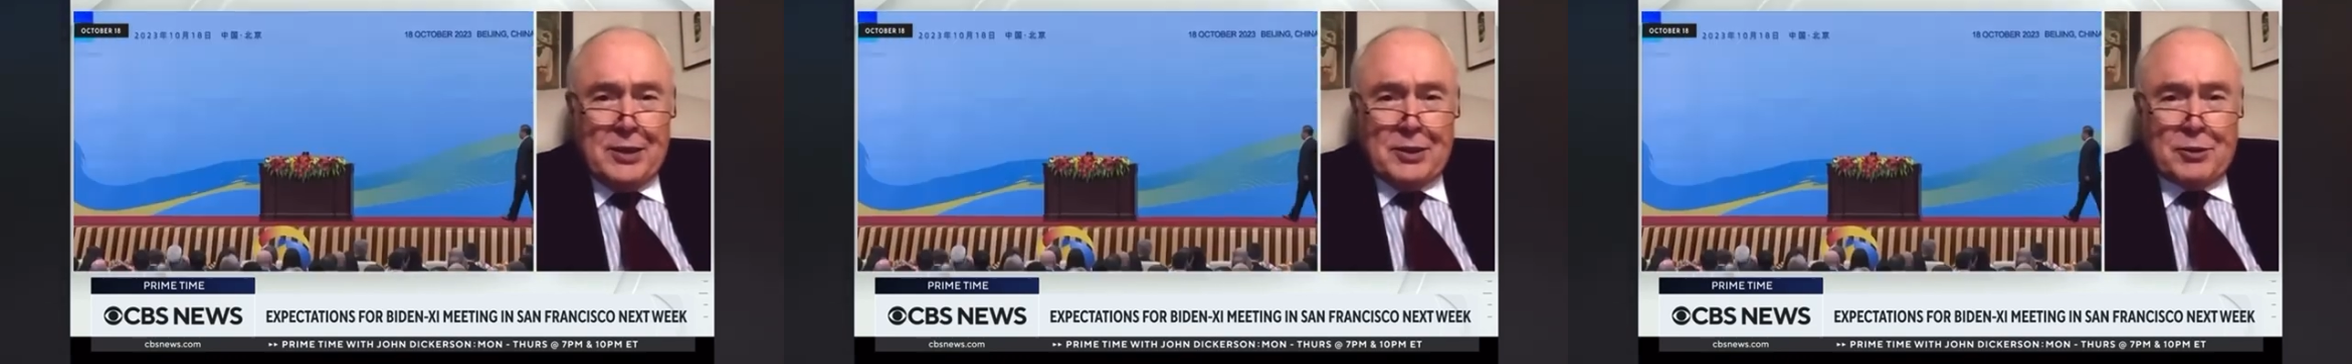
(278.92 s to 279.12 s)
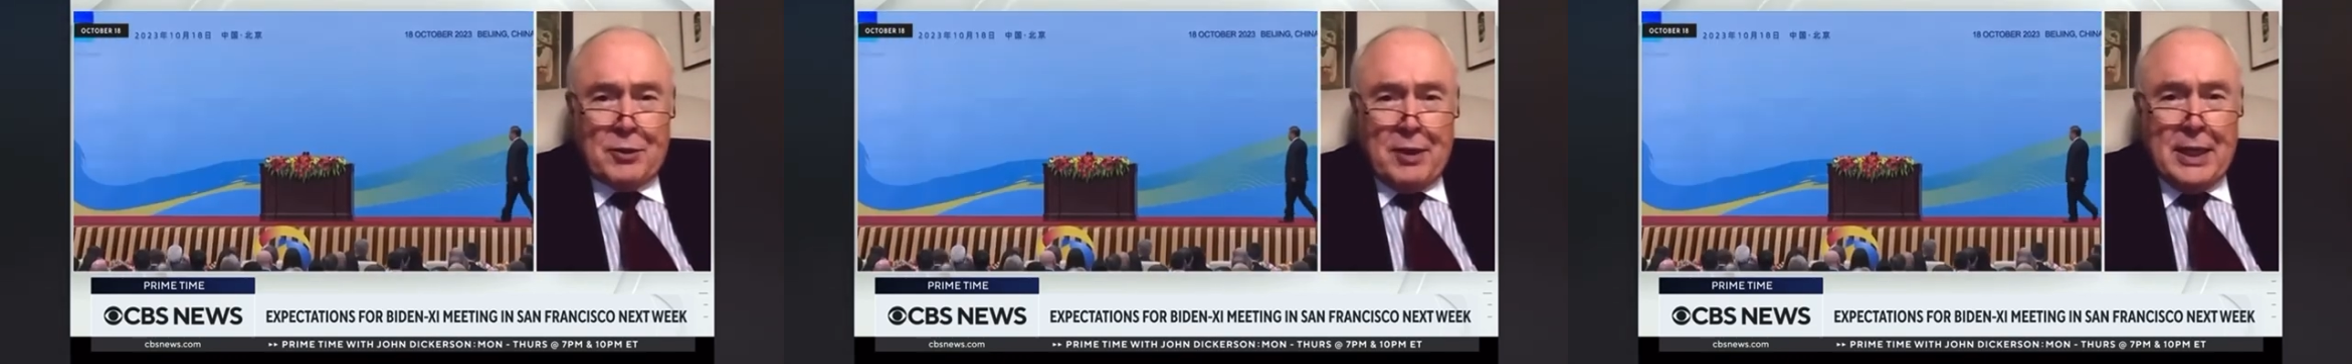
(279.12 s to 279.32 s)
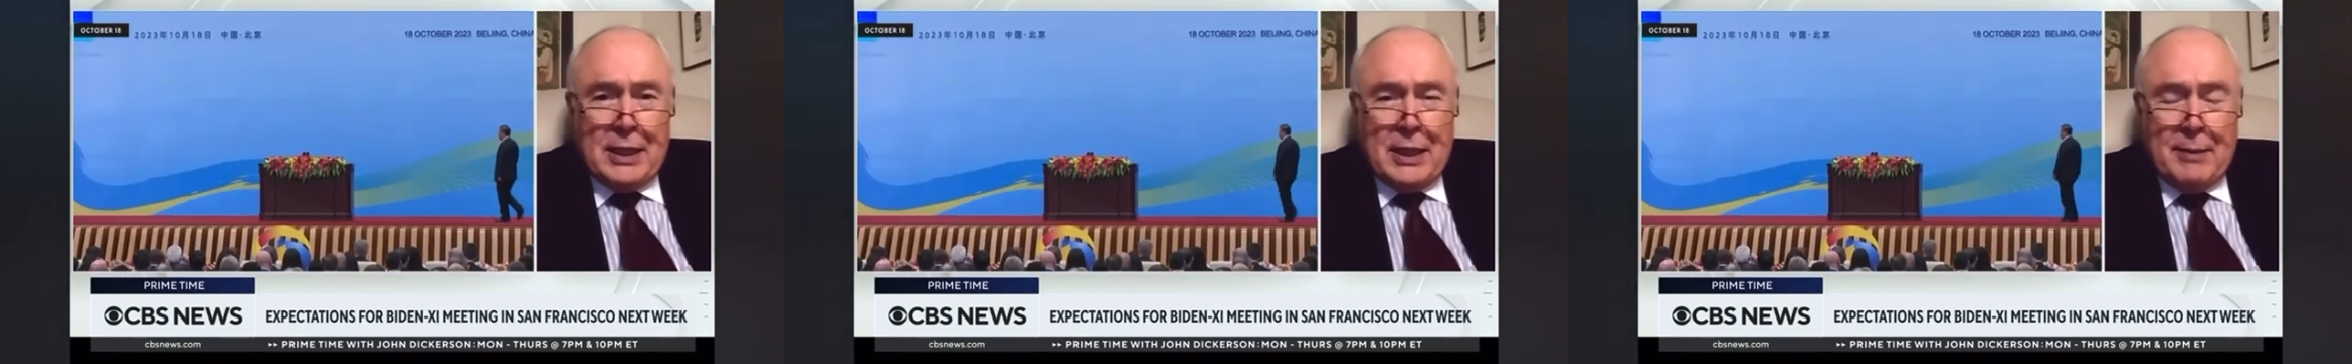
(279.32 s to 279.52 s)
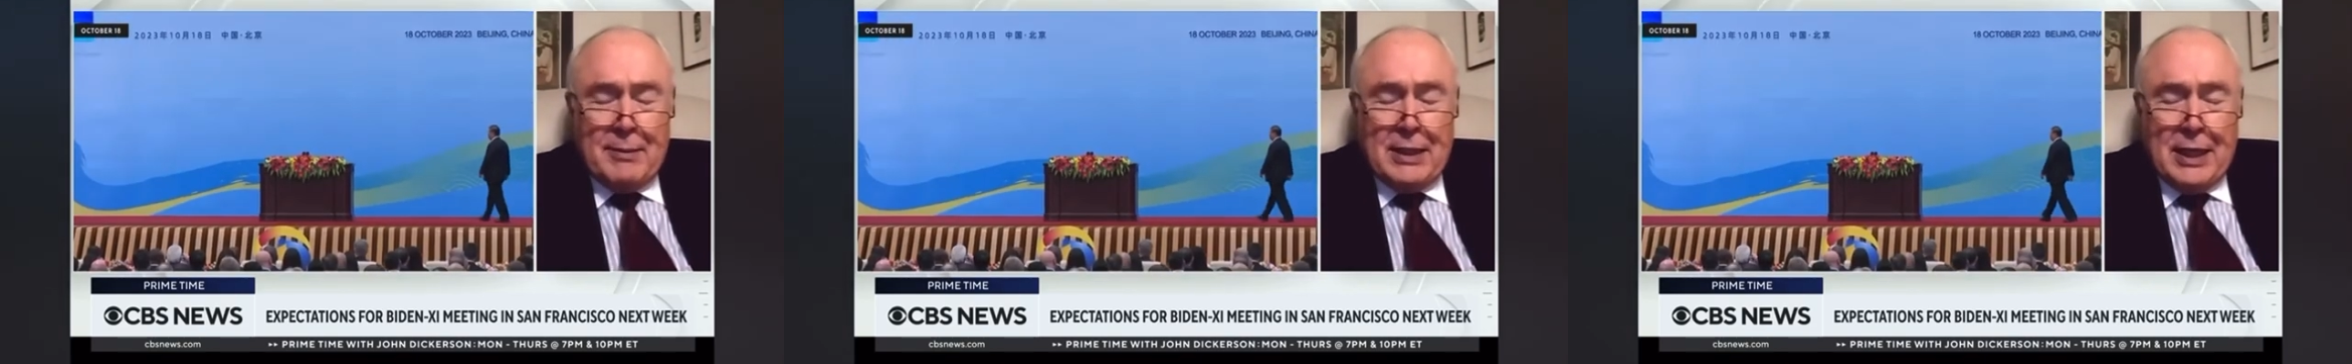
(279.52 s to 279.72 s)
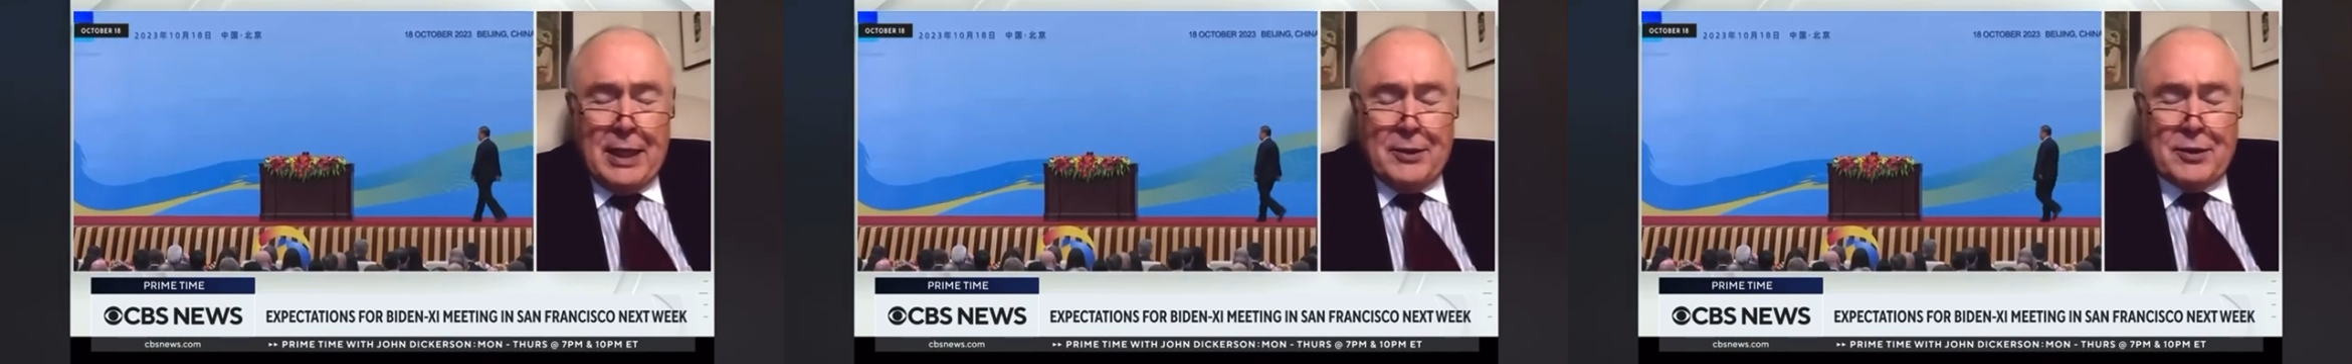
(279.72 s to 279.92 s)
see the train
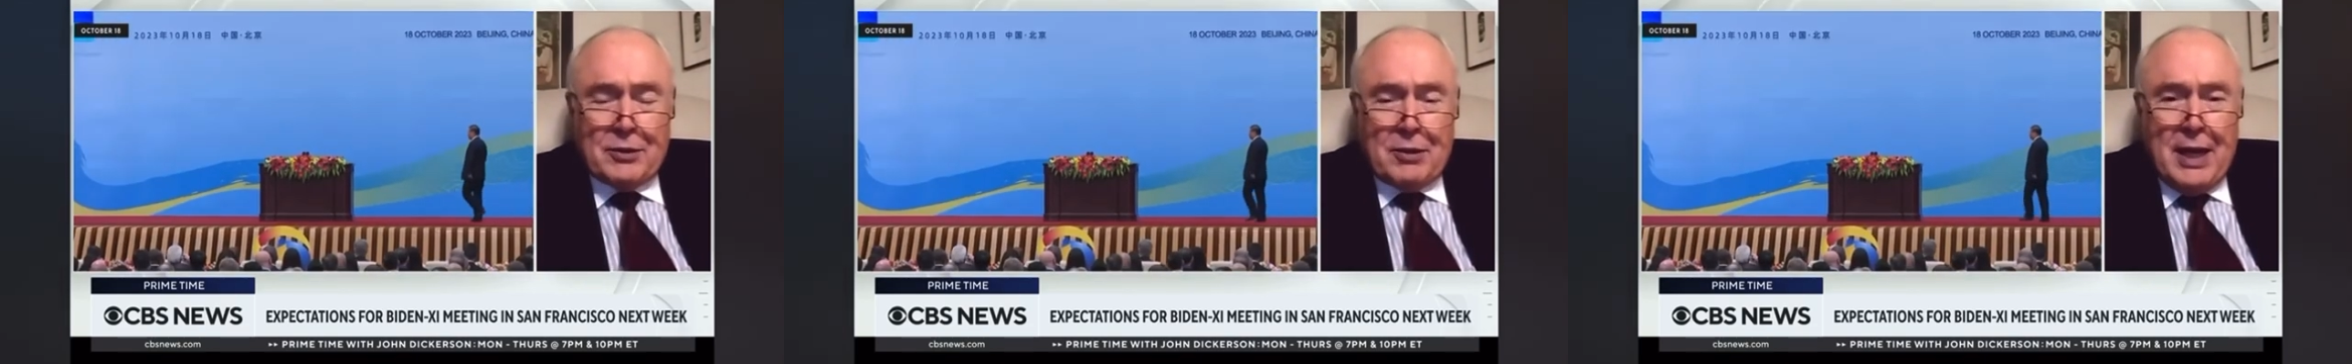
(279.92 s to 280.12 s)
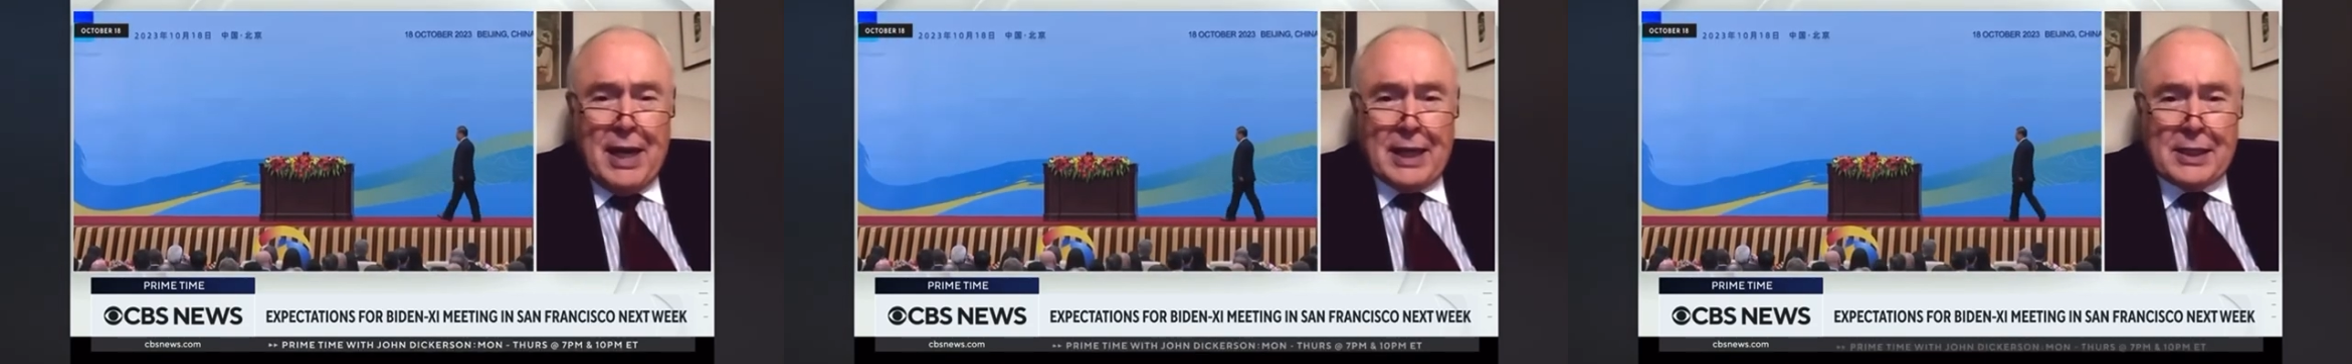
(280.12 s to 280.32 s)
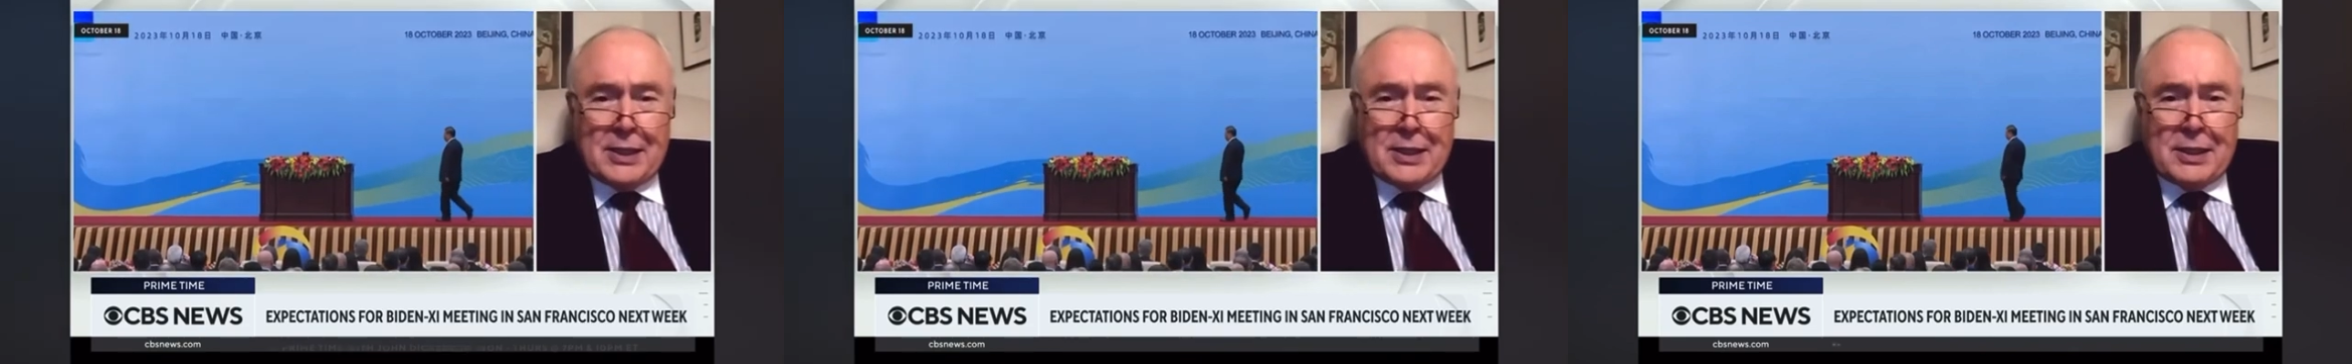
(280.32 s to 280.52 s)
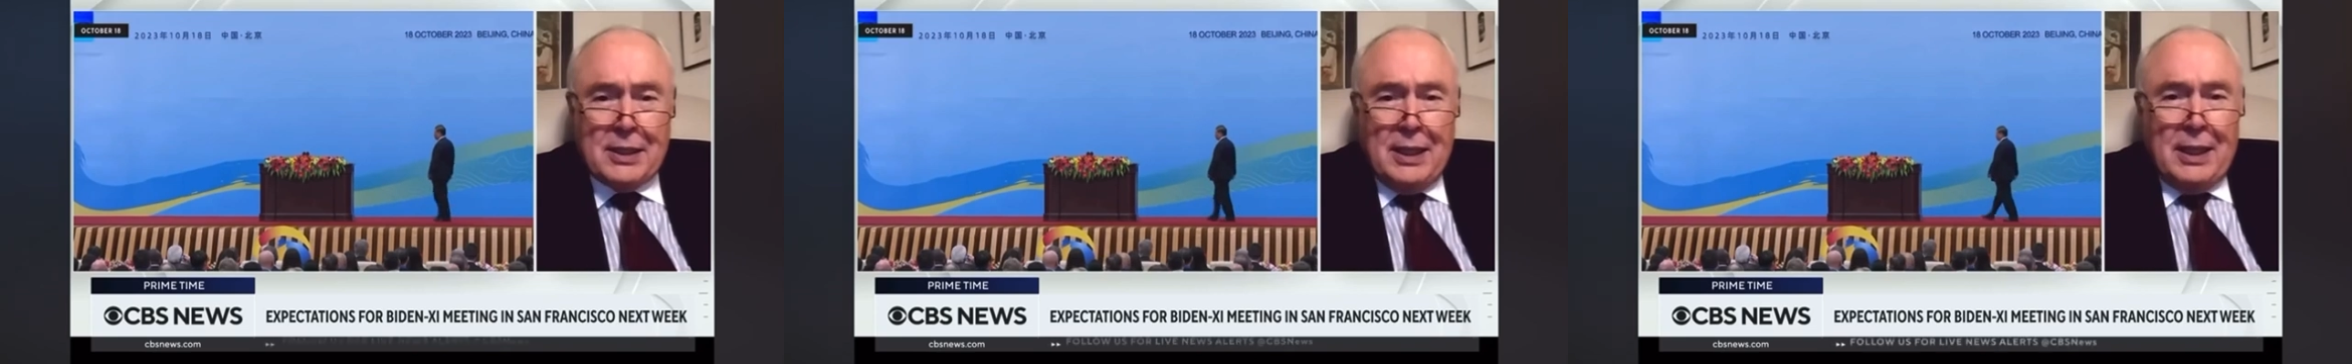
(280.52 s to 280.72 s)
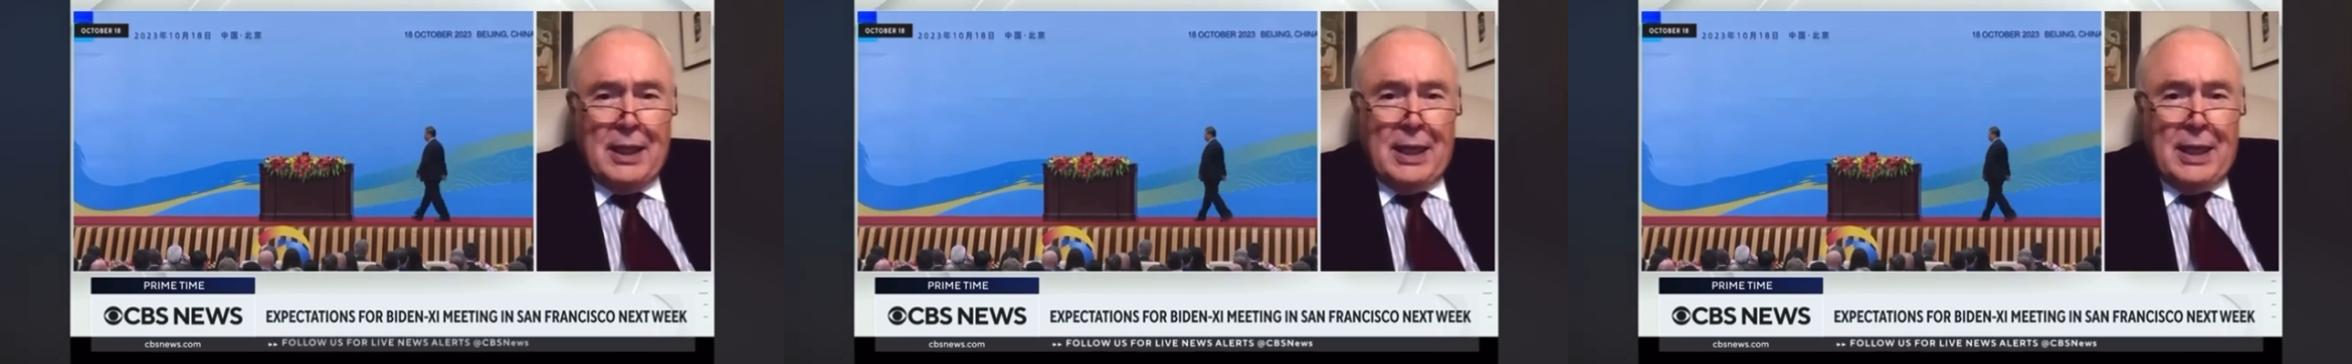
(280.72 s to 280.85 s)
coming down the tracks